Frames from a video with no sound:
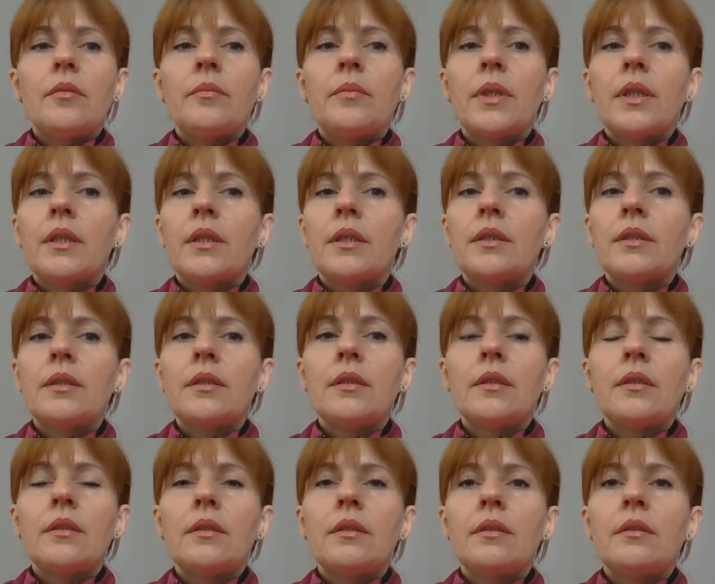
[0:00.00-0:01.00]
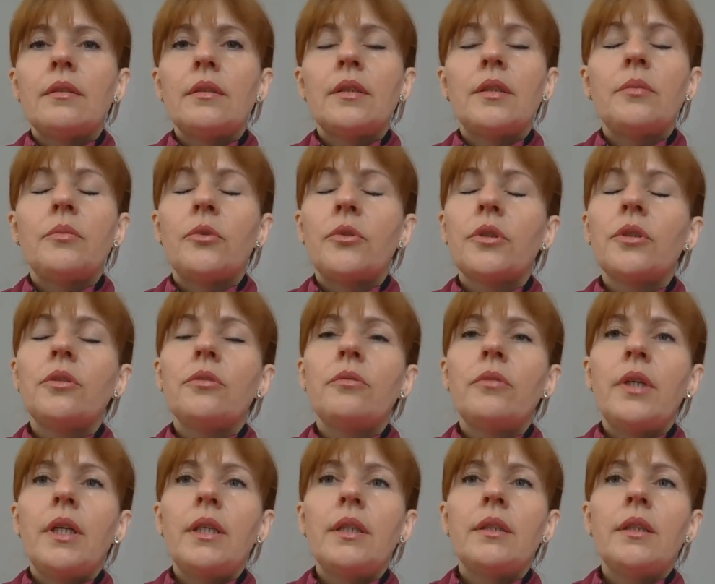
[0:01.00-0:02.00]
because the more you
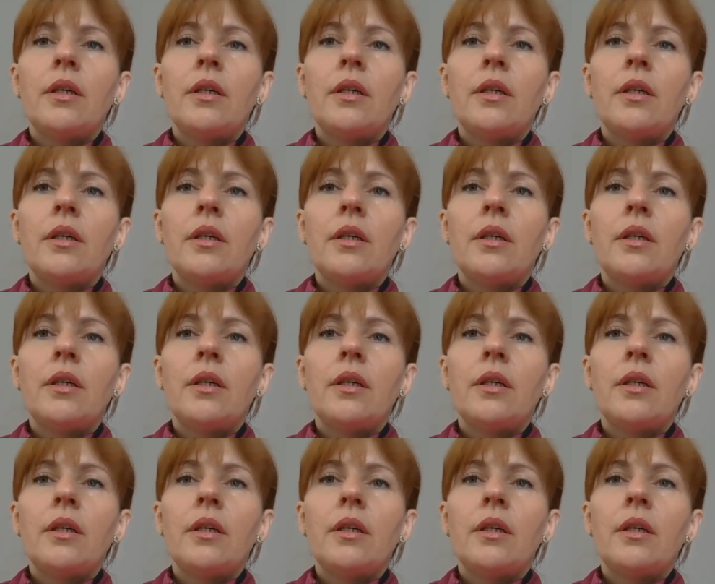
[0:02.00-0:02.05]
wait,